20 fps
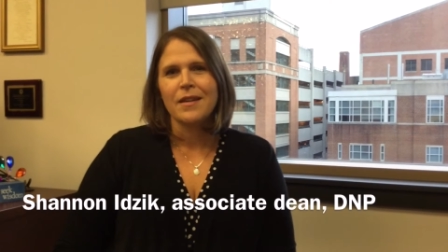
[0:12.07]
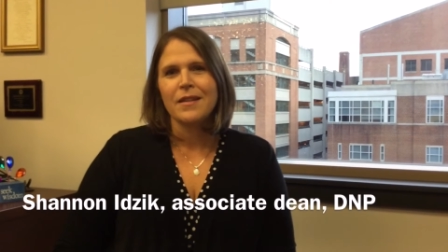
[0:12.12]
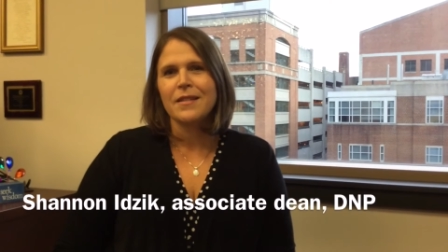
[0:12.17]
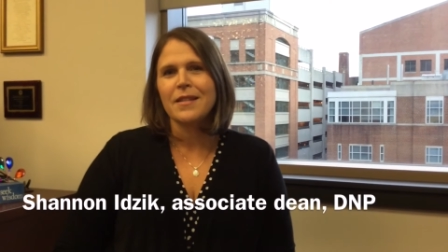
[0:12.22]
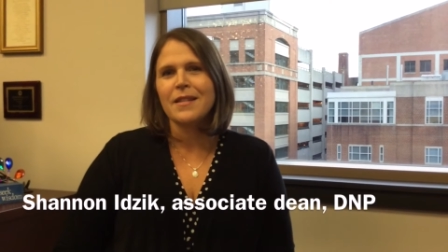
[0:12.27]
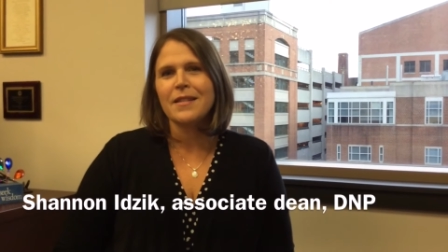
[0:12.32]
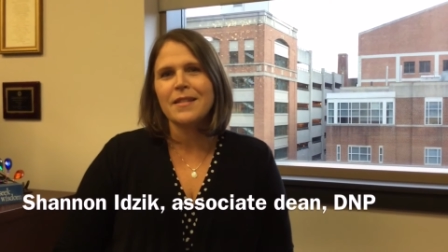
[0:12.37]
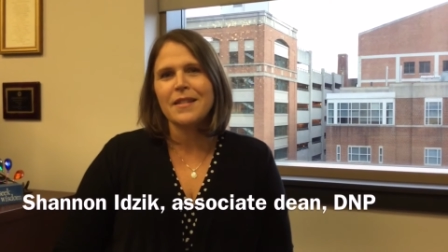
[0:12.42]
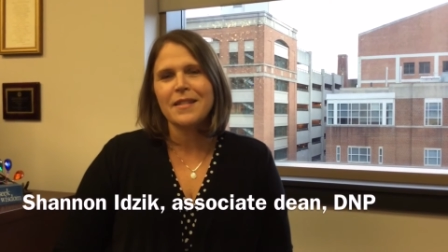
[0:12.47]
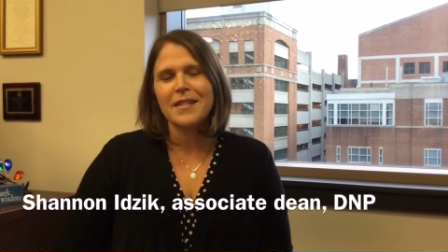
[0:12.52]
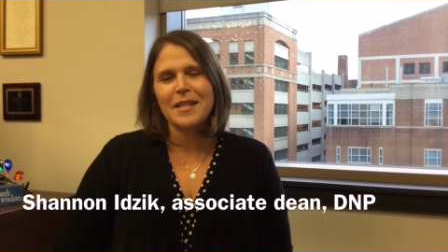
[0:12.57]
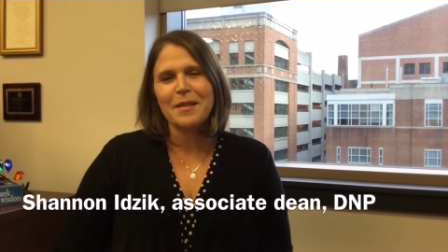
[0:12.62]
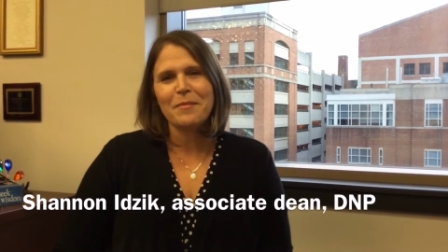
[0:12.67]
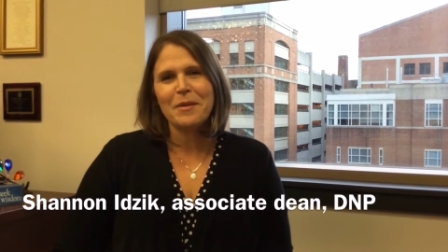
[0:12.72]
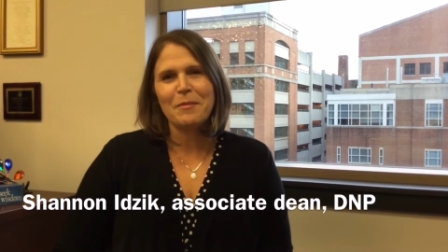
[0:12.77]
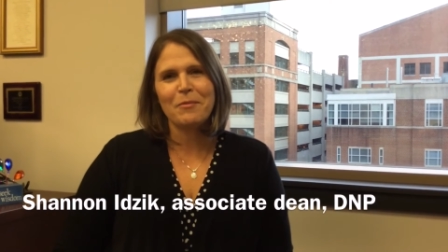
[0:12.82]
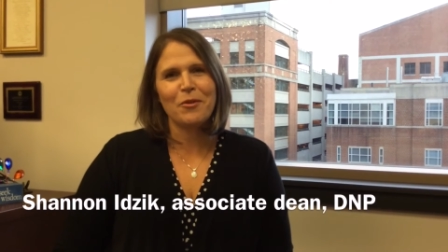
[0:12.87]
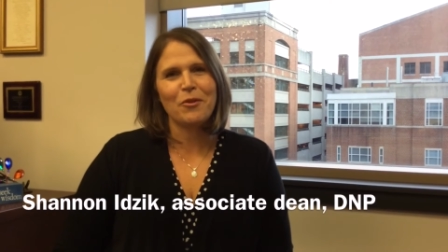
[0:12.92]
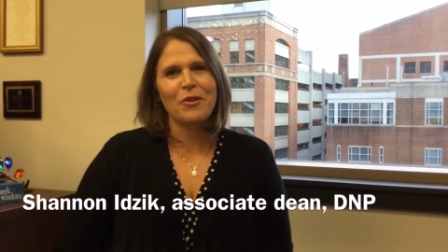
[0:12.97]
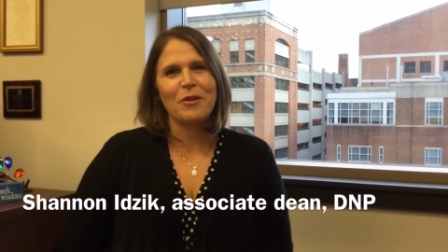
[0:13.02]
Since the
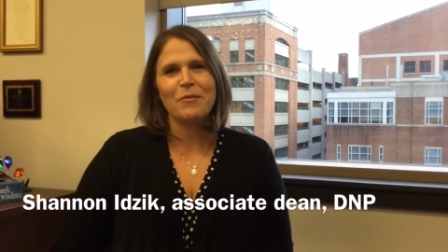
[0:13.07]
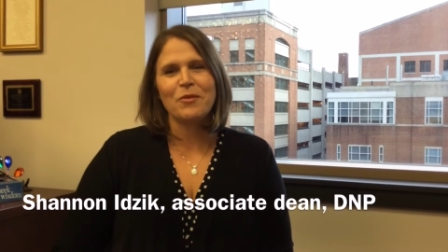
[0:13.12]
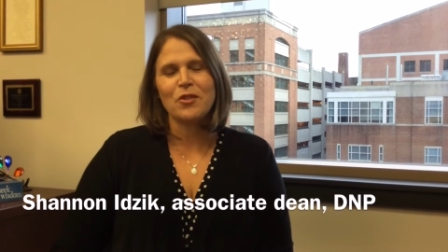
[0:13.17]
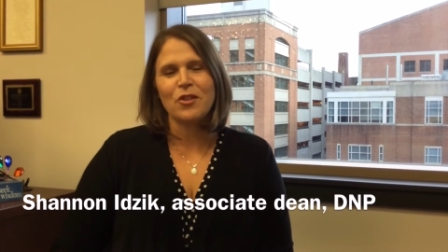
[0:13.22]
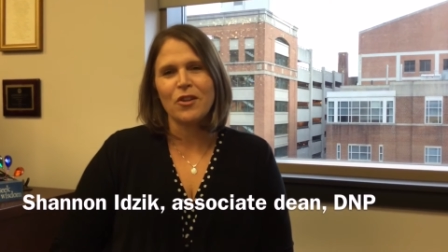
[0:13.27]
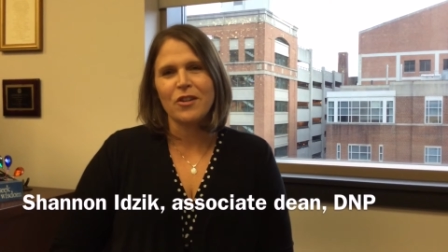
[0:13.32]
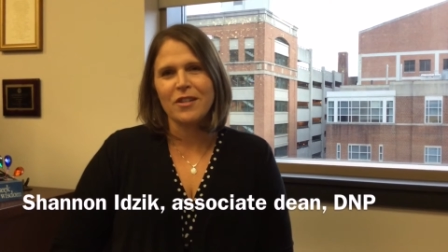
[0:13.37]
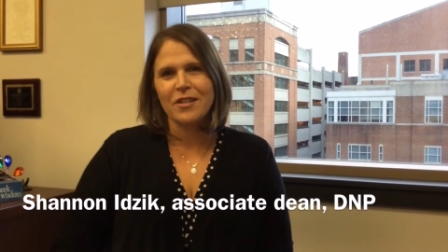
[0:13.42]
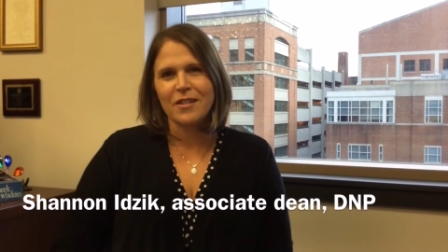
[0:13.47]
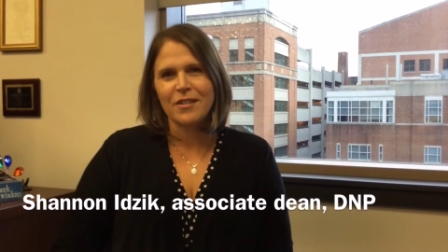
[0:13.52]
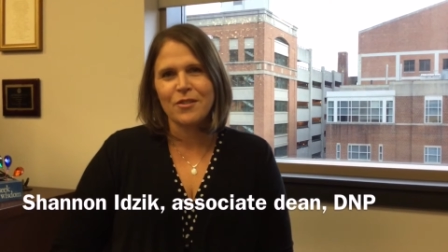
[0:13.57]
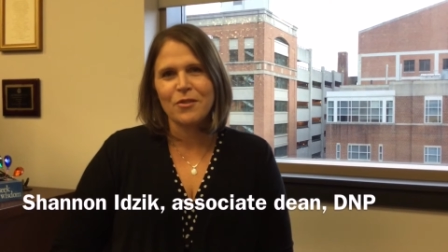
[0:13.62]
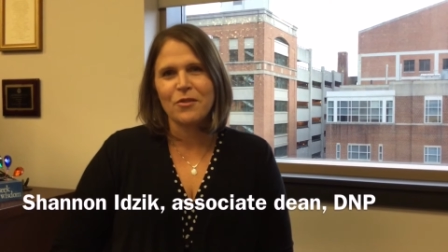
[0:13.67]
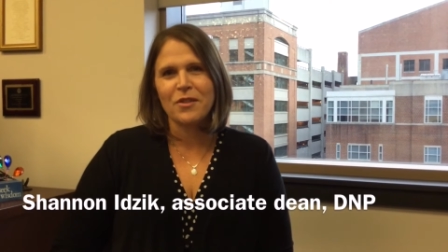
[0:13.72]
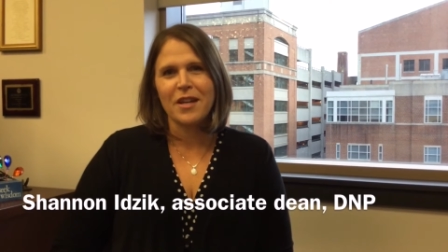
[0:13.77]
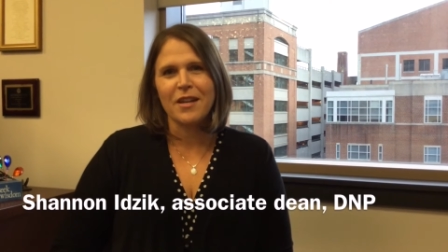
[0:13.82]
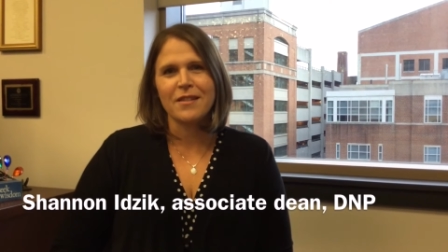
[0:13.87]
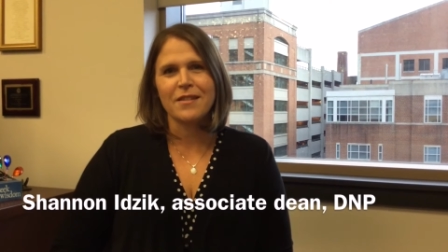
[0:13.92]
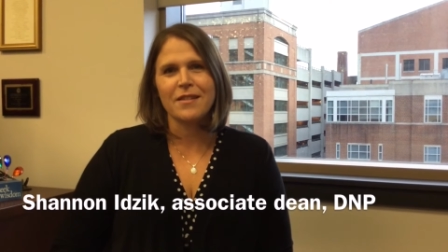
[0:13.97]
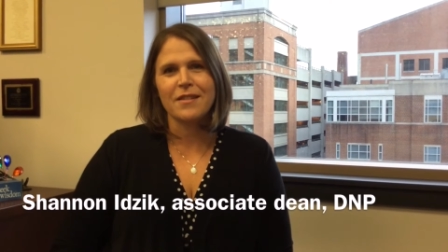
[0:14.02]
DNP program started in
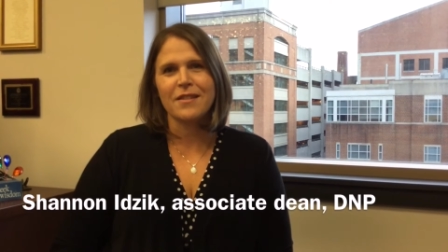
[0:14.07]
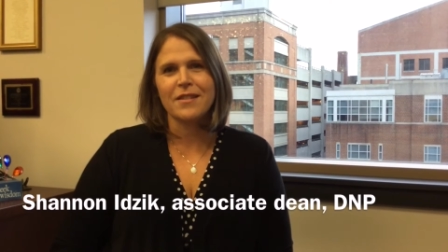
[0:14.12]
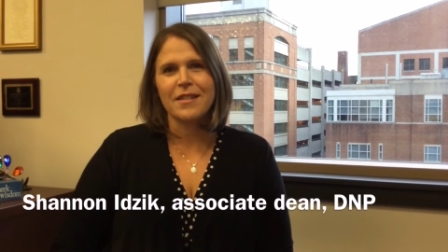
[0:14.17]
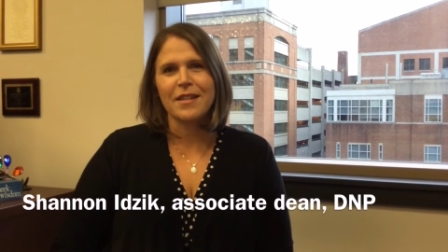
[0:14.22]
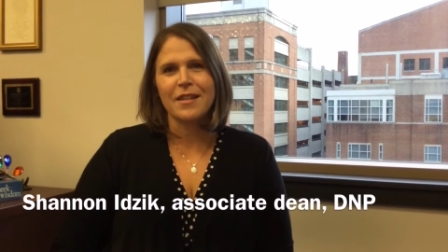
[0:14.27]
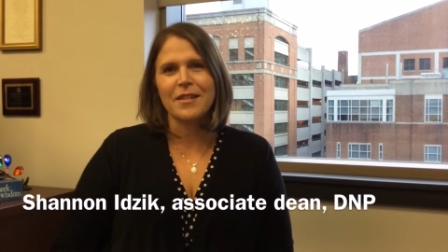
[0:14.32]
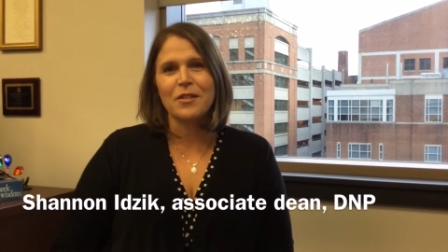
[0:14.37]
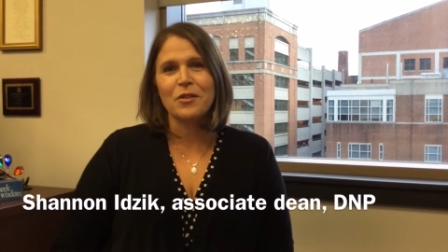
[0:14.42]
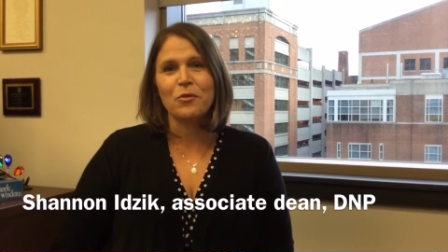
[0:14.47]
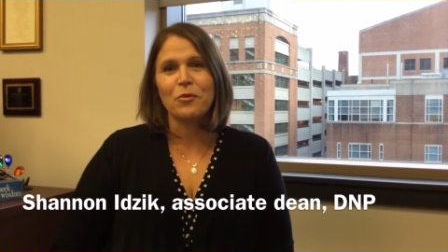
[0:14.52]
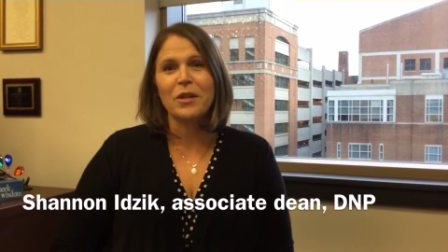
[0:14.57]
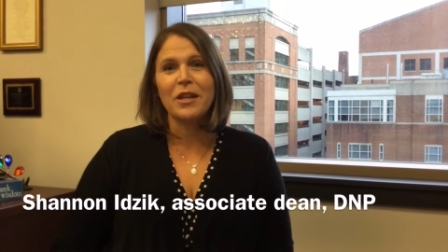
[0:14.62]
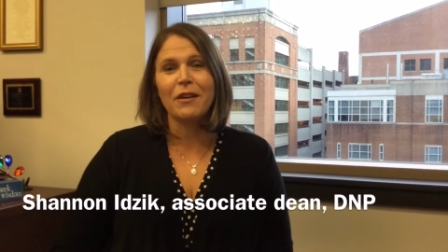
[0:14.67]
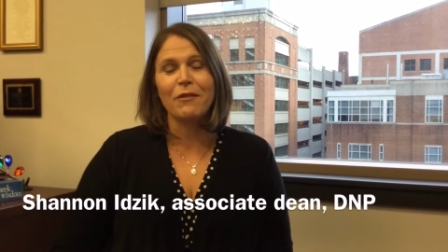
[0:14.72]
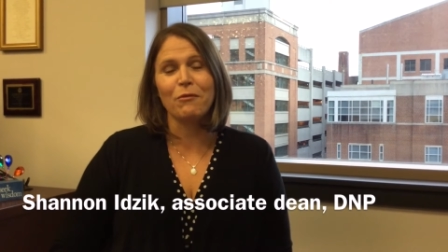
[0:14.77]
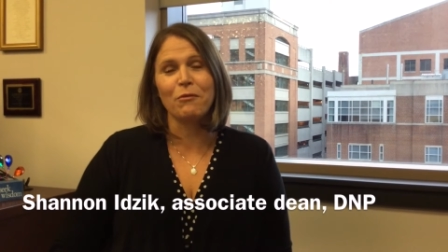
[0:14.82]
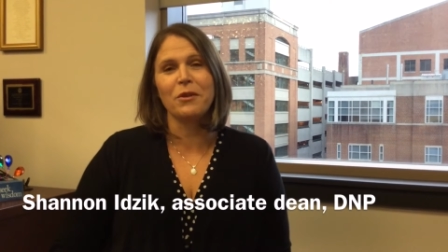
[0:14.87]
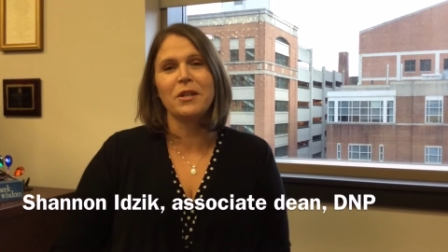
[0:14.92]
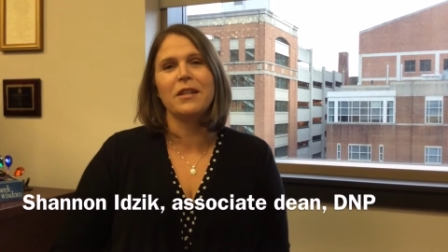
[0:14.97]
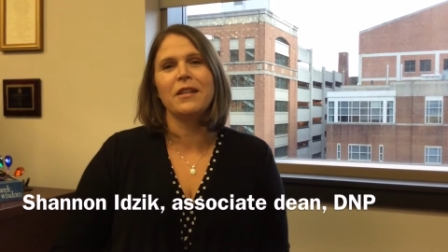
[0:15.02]
2006, we
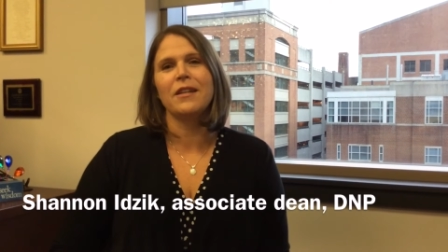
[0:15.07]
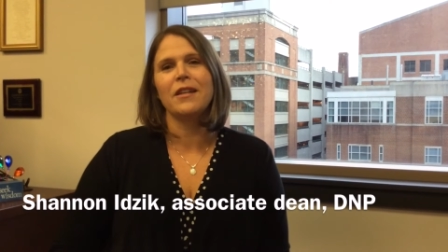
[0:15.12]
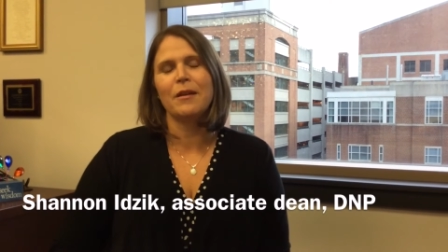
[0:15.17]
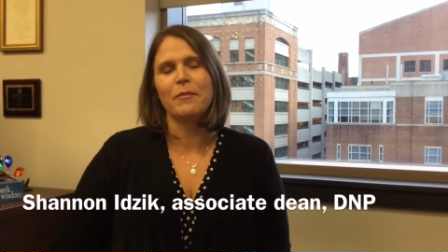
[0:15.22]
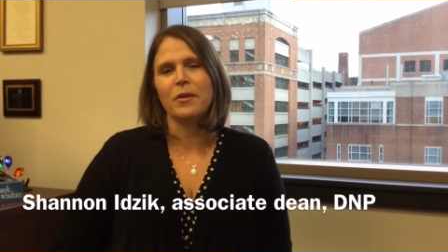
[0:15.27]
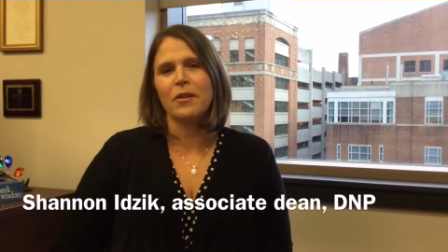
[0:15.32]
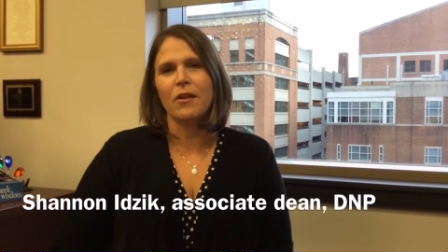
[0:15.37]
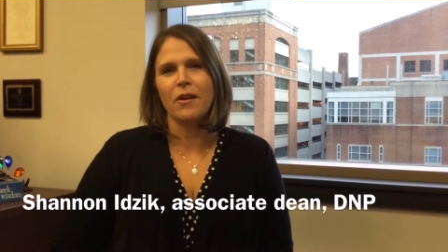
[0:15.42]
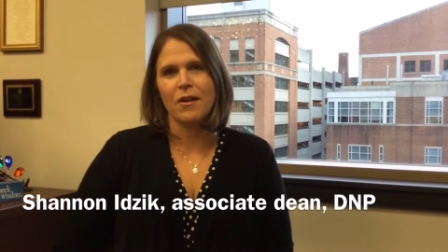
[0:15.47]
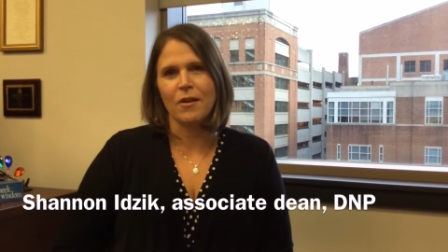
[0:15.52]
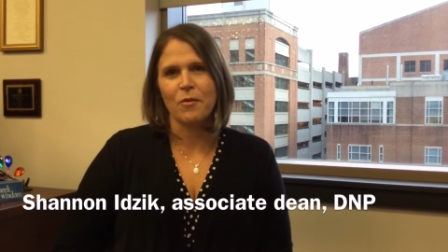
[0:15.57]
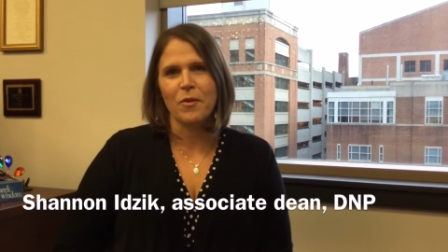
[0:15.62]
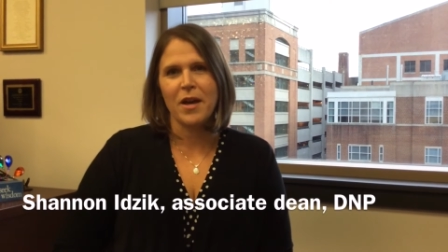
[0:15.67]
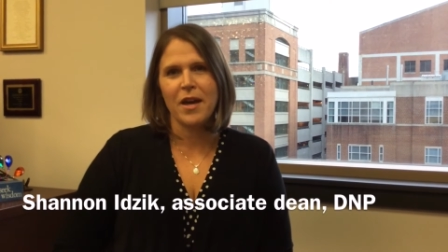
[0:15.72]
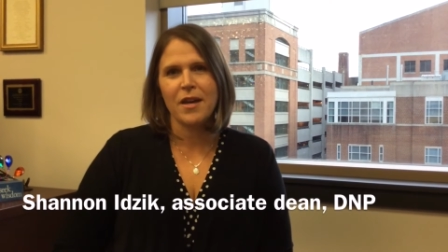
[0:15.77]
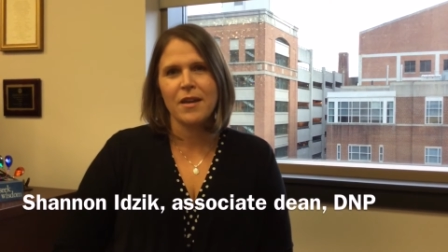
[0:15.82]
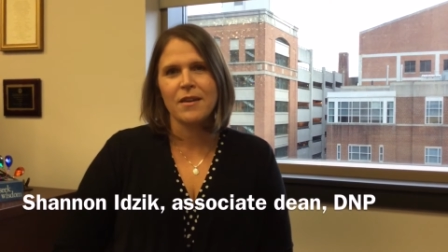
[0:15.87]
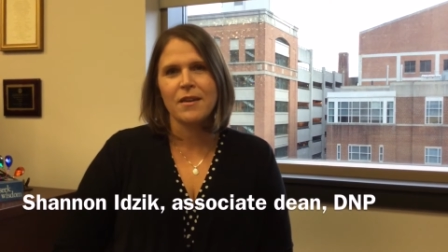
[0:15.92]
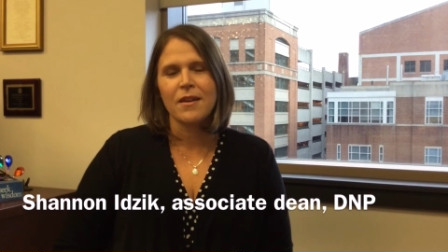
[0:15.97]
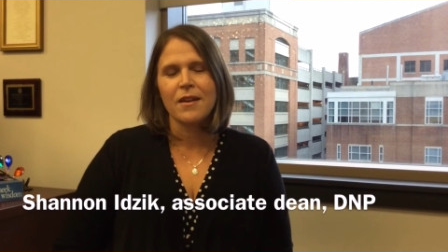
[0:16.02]
have really come a long
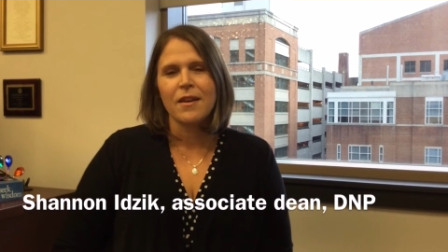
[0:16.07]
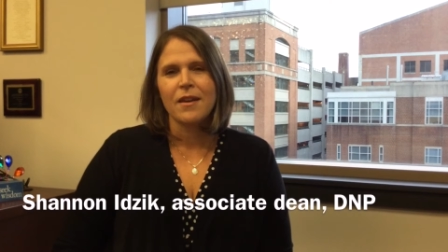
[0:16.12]
way.